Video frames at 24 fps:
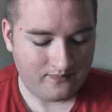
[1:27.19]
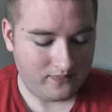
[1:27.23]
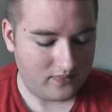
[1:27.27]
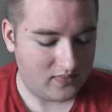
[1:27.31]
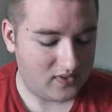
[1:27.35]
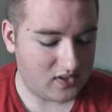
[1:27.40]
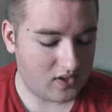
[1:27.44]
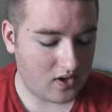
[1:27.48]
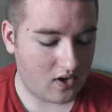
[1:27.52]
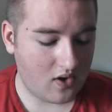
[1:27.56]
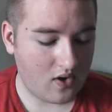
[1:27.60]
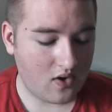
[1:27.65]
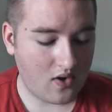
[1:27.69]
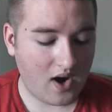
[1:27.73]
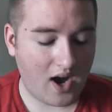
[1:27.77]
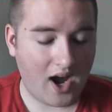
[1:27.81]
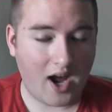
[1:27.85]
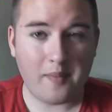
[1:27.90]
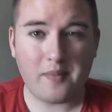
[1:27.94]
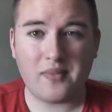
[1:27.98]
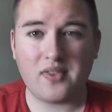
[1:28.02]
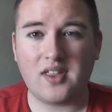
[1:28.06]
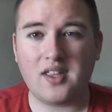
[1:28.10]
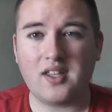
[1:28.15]
So
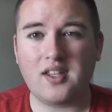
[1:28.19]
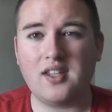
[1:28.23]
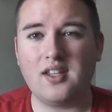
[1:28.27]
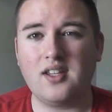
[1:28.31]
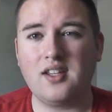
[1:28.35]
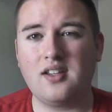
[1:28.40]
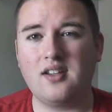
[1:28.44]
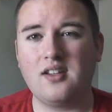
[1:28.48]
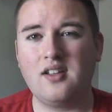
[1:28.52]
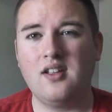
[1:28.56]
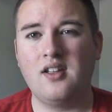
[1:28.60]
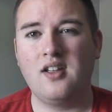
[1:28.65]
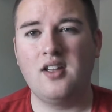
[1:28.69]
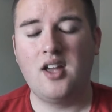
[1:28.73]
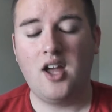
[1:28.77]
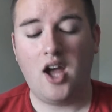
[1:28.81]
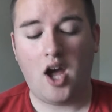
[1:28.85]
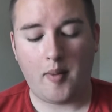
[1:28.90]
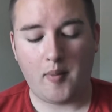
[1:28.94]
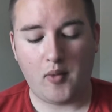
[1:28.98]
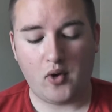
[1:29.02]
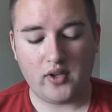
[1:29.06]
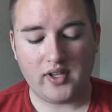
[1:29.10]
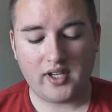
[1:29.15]
I'm
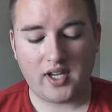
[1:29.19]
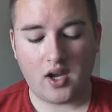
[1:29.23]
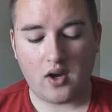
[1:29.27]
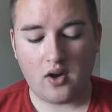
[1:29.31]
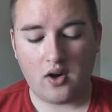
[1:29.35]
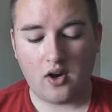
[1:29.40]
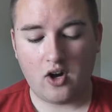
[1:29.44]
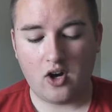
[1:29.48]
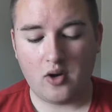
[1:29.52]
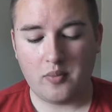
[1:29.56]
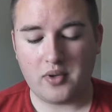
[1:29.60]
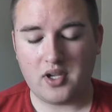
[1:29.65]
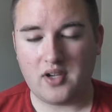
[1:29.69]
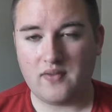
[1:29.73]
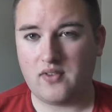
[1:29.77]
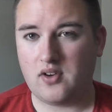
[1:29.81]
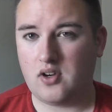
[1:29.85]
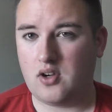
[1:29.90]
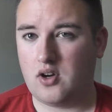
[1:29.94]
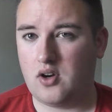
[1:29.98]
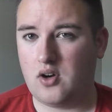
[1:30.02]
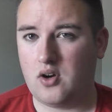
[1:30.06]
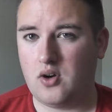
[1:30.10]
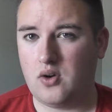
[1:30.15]
holding out hope, even
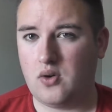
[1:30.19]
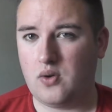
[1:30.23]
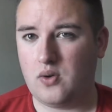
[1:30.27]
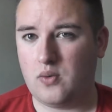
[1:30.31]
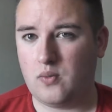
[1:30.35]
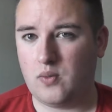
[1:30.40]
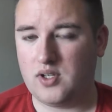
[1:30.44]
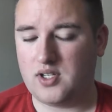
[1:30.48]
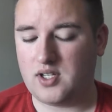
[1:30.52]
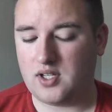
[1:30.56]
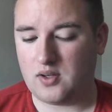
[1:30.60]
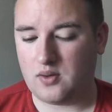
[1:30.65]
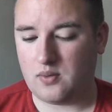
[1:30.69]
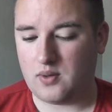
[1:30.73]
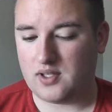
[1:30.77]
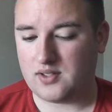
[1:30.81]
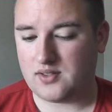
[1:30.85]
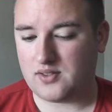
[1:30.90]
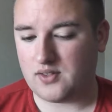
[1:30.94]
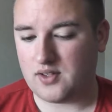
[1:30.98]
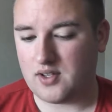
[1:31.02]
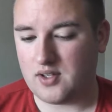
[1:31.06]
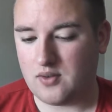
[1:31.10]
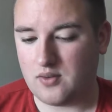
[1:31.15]
though Rutina
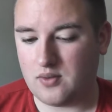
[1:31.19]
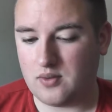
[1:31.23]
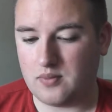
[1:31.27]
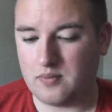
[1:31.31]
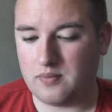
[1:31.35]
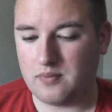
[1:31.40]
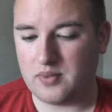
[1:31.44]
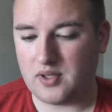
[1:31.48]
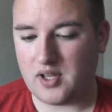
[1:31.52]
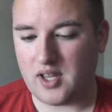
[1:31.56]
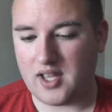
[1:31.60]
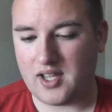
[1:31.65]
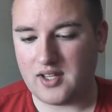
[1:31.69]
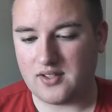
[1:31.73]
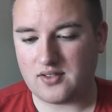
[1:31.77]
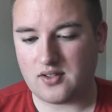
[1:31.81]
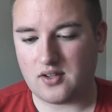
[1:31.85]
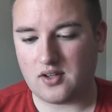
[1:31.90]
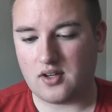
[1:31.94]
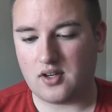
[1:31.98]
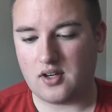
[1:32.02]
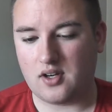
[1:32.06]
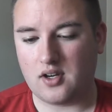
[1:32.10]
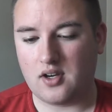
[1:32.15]
Wesley, who plays
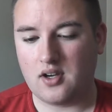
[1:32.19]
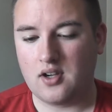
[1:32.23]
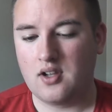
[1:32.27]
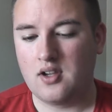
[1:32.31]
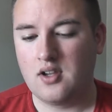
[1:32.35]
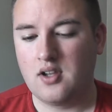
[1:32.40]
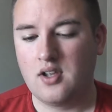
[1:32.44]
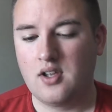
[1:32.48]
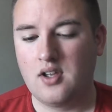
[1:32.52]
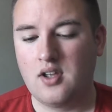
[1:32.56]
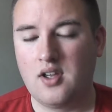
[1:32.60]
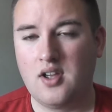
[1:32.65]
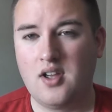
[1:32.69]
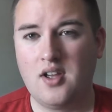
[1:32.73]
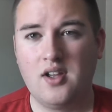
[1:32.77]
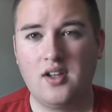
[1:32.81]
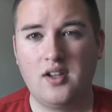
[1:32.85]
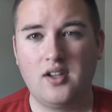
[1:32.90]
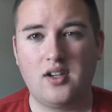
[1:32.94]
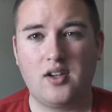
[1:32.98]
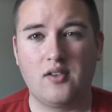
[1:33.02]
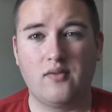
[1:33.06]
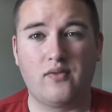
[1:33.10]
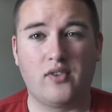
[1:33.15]
her,
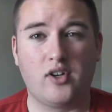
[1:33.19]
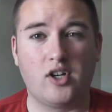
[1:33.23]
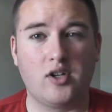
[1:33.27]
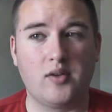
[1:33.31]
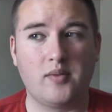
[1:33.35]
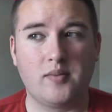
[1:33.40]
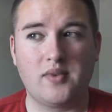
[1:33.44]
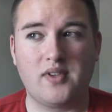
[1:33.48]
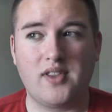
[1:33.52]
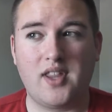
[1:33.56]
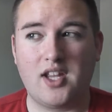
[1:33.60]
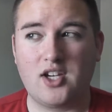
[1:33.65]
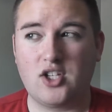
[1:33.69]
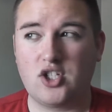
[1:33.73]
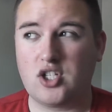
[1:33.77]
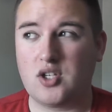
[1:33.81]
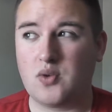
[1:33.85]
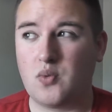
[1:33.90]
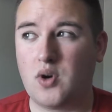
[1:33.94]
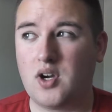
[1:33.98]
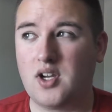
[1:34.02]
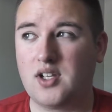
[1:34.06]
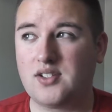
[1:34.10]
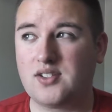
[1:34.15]
confirmed that she
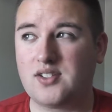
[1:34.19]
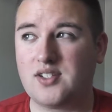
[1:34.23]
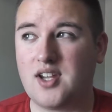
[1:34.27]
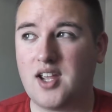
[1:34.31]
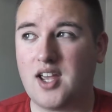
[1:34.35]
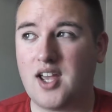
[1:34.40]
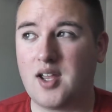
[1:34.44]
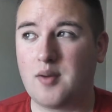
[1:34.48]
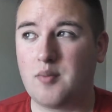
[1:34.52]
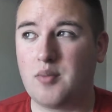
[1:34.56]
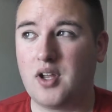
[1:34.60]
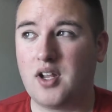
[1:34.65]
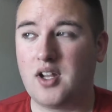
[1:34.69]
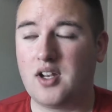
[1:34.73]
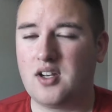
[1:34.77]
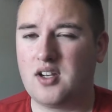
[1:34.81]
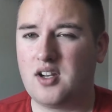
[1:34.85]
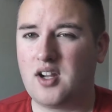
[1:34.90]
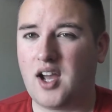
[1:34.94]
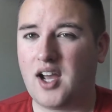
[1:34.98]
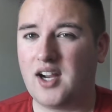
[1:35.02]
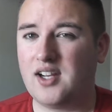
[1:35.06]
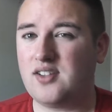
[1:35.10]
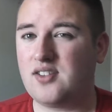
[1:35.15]
was dead, but
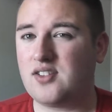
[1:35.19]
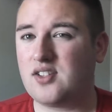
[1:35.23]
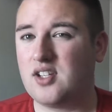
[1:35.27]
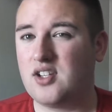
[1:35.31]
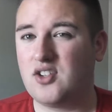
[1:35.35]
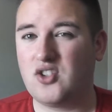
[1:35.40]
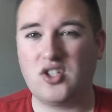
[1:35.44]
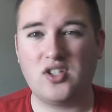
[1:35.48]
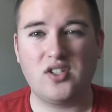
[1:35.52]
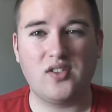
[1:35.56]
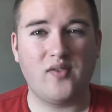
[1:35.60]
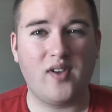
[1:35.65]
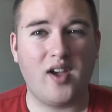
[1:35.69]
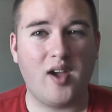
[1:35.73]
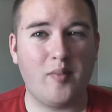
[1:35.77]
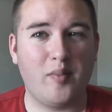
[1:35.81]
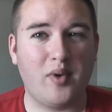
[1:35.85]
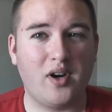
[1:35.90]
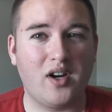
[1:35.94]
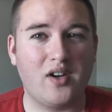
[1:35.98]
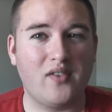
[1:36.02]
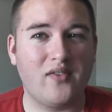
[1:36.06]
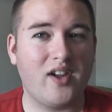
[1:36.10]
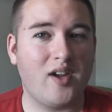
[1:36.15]
honestly, she's a
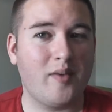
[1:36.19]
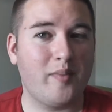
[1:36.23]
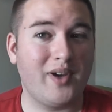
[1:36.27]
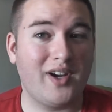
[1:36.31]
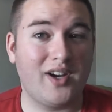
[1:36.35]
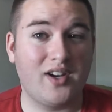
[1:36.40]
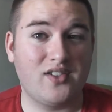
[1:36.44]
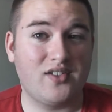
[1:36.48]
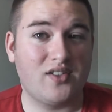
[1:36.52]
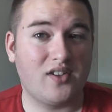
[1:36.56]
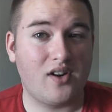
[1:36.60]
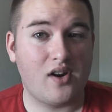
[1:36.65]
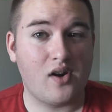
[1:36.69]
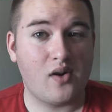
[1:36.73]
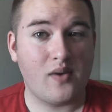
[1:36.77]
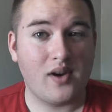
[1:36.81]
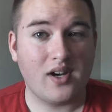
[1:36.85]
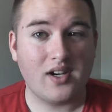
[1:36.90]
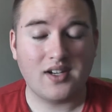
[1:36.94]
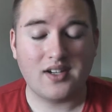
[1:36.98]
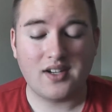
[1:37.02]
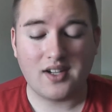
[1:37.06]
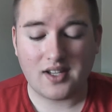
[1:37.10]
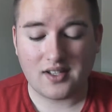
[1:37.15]
vampire. Vampires are
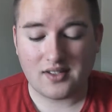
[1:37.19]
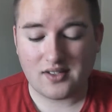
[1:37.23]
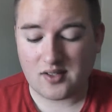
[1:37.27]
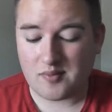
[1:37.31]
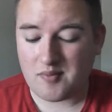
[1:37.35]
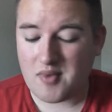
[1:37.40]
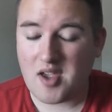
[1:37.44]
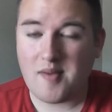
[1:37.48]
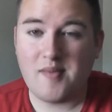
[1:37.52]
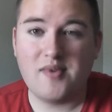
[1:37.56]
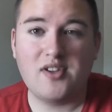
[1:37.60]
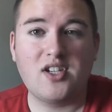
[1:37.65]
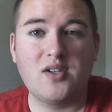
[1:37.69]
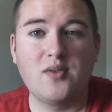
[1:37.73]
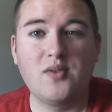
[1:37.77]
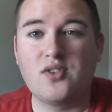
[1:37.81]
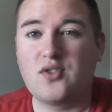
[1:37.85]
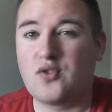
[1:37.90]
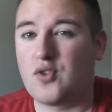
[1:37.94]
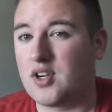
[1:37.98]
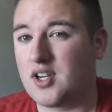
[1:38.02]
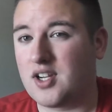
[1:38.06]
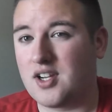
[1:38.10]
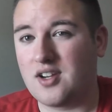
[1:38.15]
already dead, so maybe she was
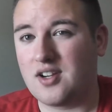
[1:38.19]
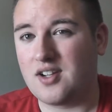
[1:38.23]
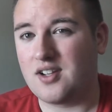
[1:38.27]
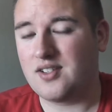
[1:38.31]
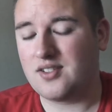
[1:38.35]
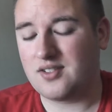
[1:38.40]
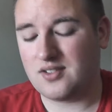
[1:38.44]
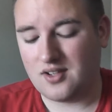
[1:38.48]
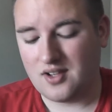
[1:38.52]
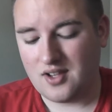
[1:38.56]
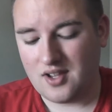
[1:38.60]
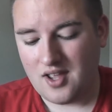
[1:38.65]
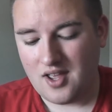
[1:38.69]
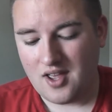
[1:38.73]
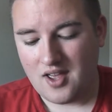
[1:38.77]
tricking us.